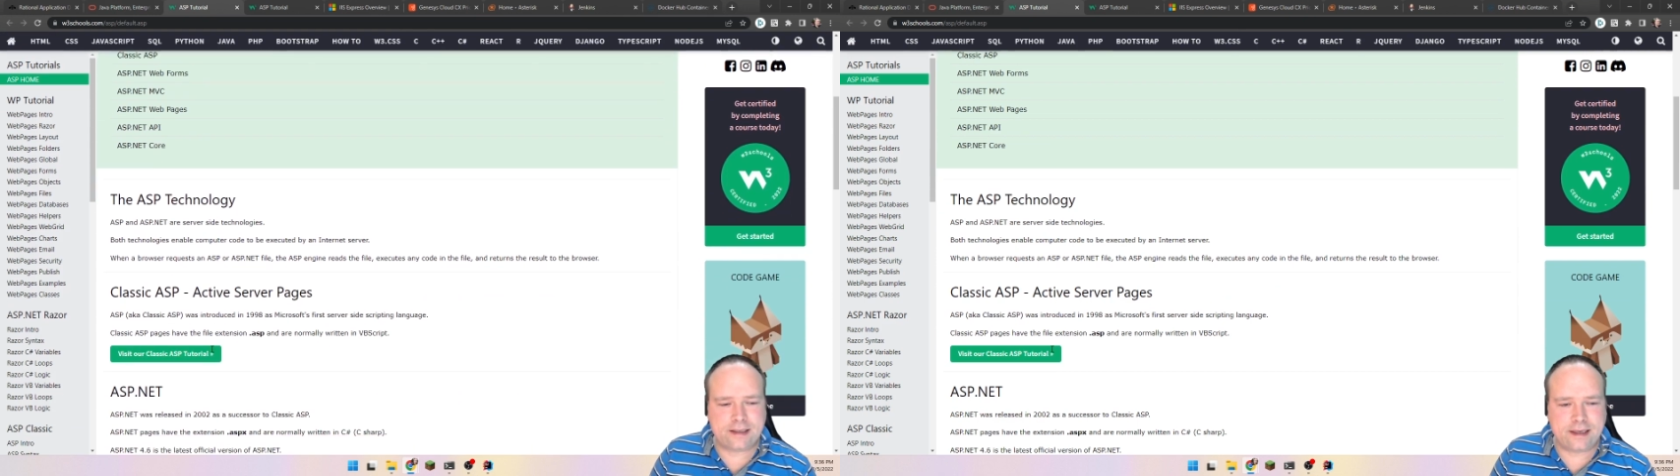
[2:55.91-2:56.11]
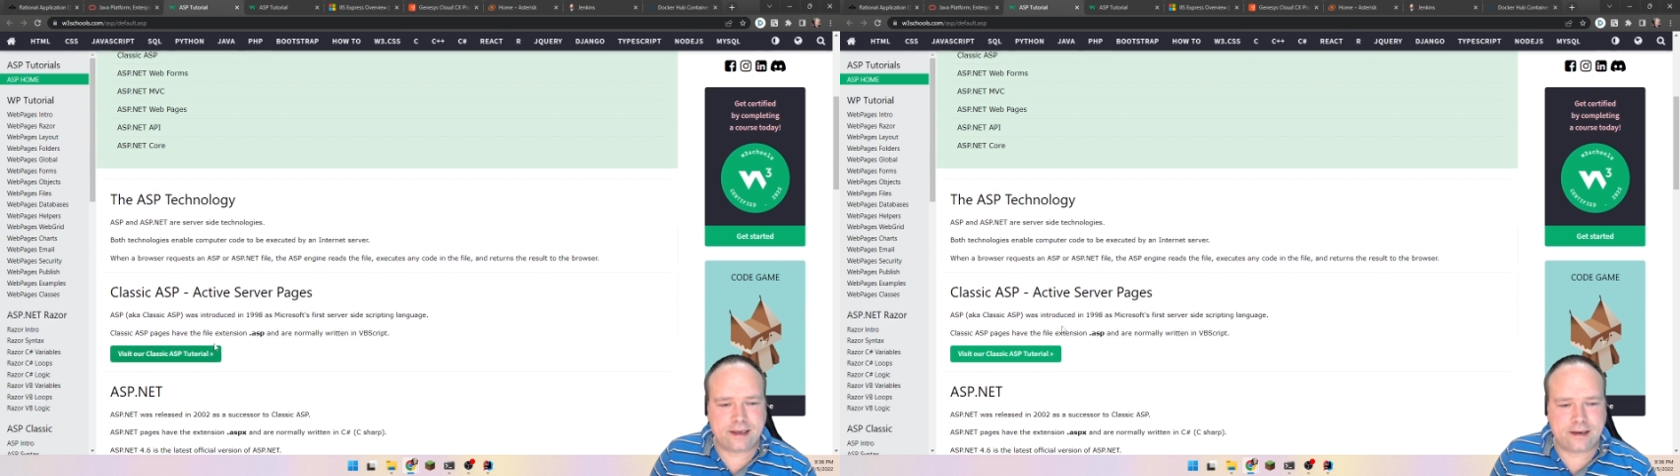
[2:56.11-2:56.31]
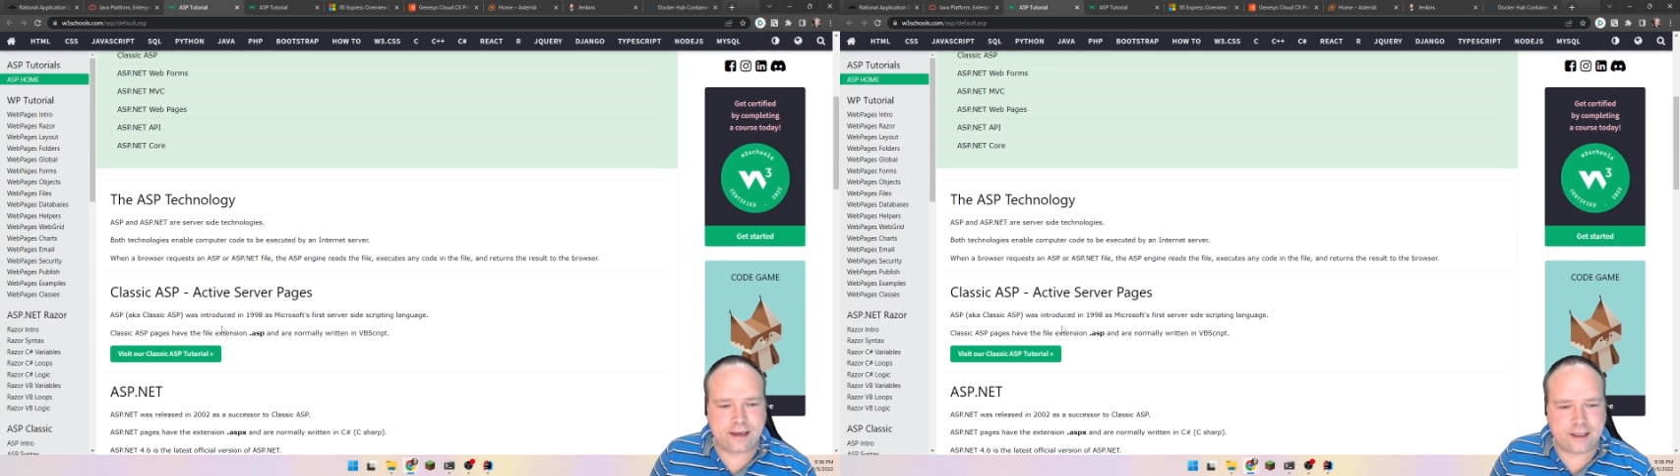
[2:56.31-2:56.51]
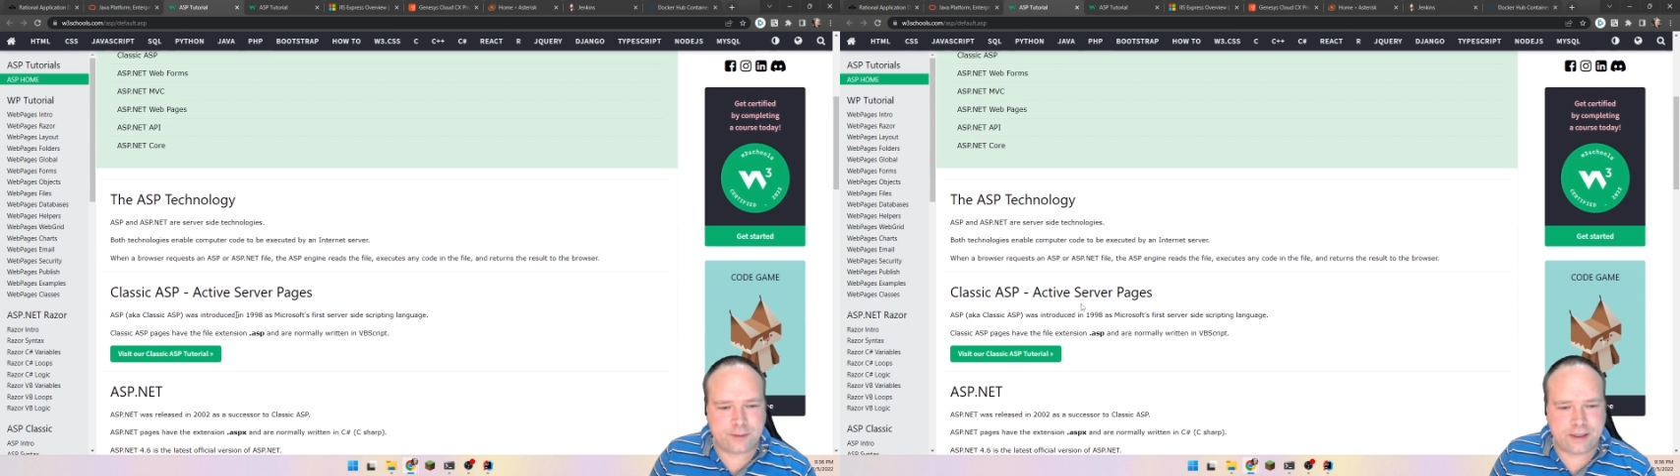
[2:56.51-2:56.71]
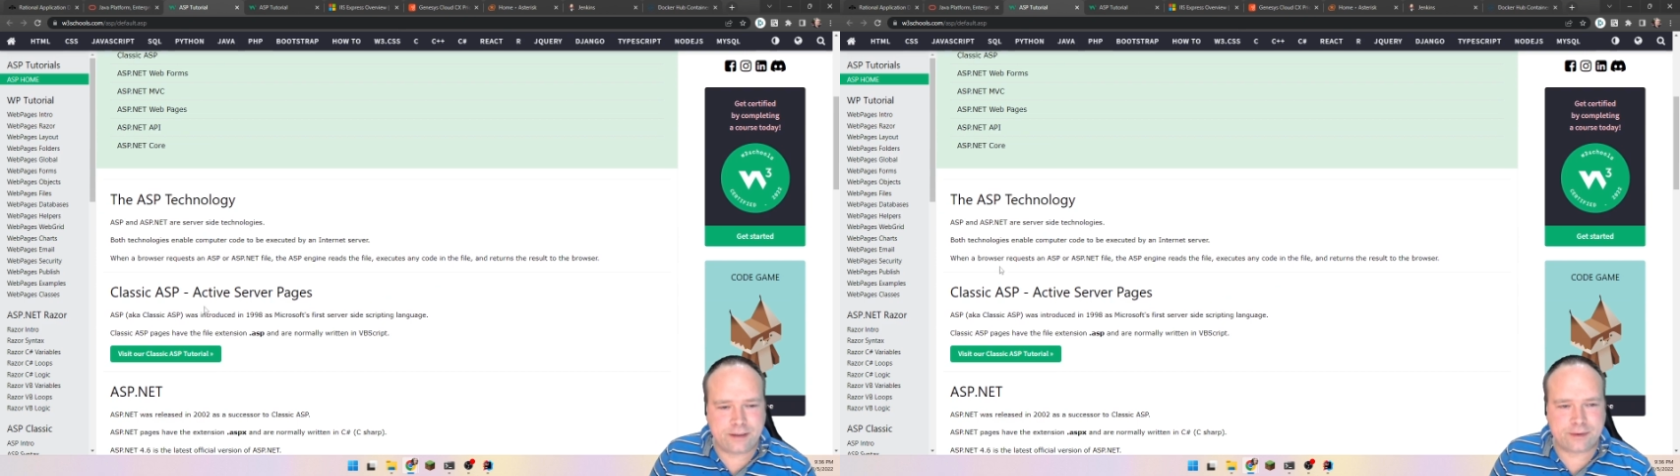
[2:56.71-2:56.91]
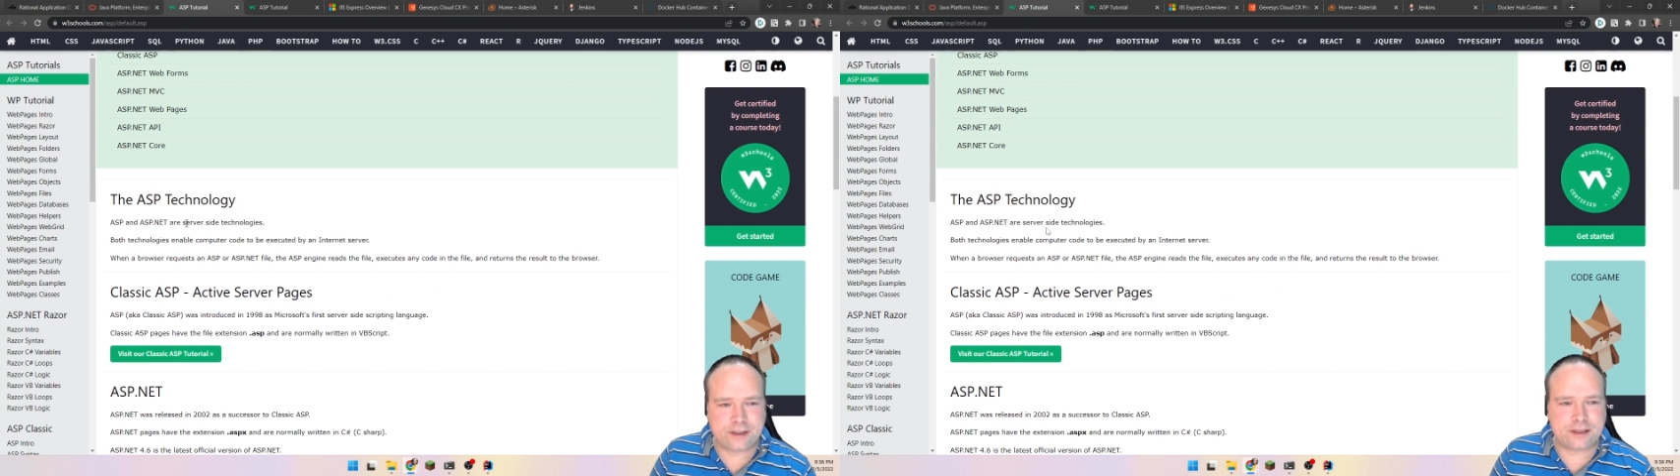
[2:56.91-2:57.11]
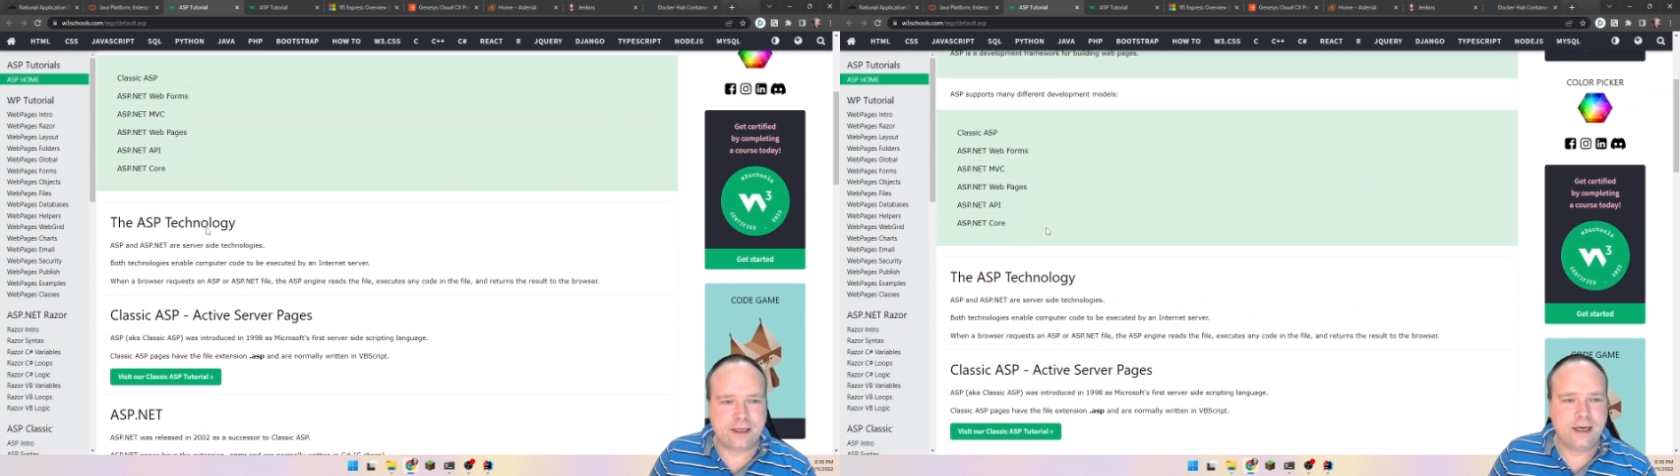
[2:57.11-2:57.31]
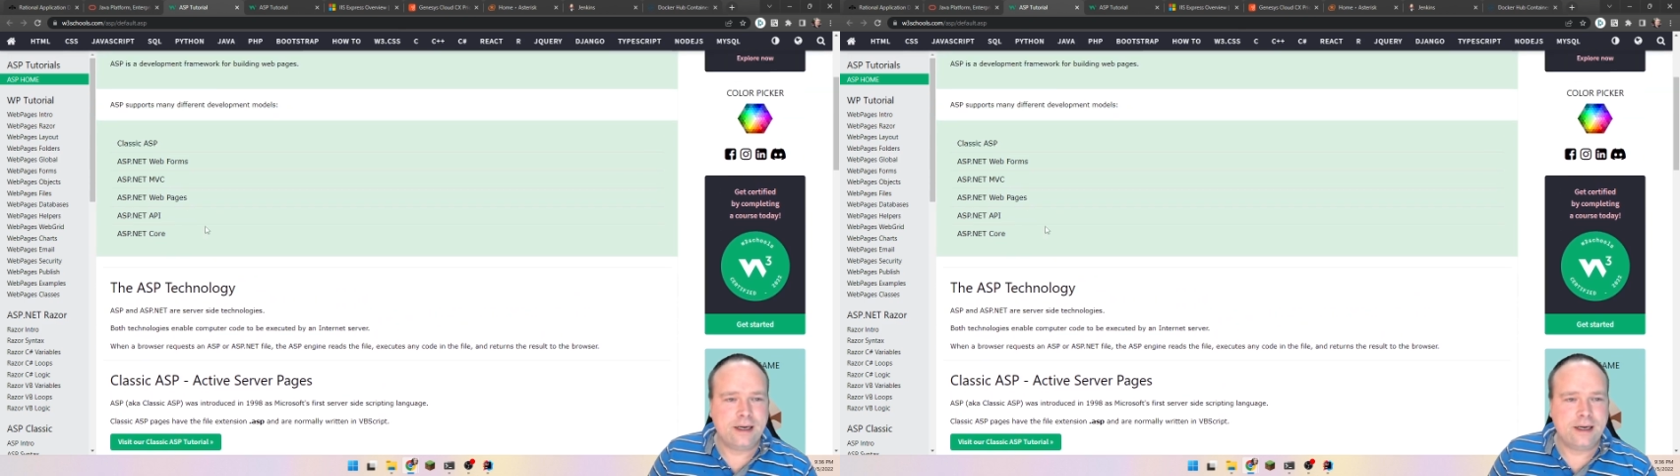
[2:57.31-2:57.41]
ESP, because